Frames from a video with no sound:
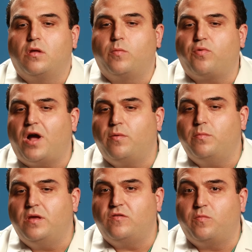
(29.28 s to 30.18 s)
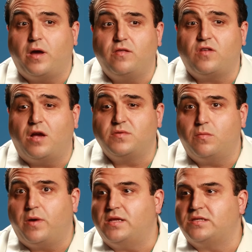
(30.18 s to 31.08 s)
The problem is, by the time
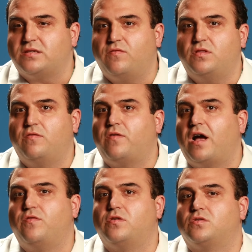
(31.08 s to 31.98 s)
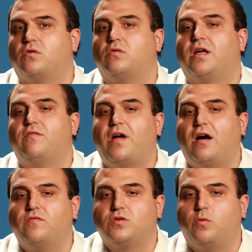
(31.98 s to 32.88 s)
somebody's 75 years old, that
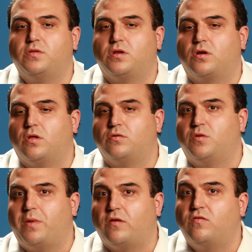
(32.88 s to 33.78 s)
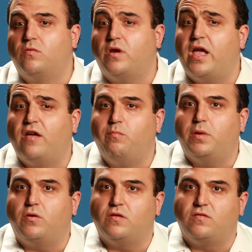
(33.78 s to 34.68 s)
valve is opened and closed about 2.5
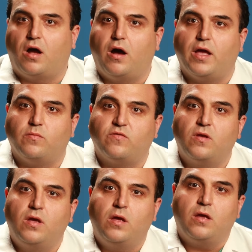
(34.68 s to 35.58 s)
billion times.